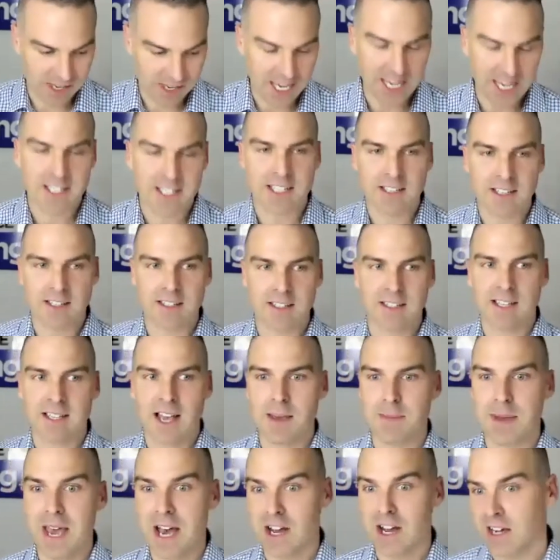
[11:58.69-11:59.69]
getting the
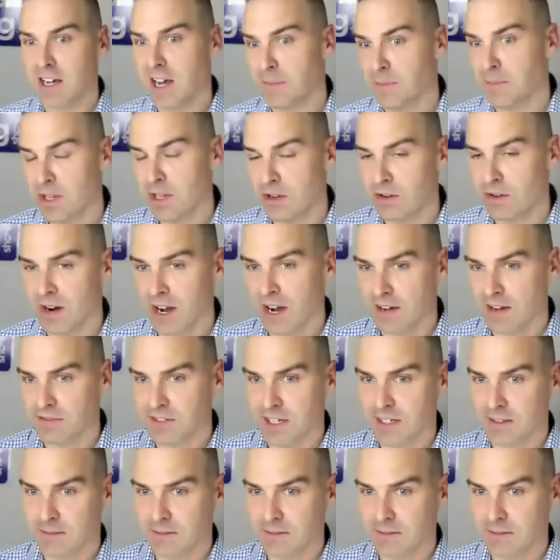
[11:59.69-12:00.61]
same outcome that you're after.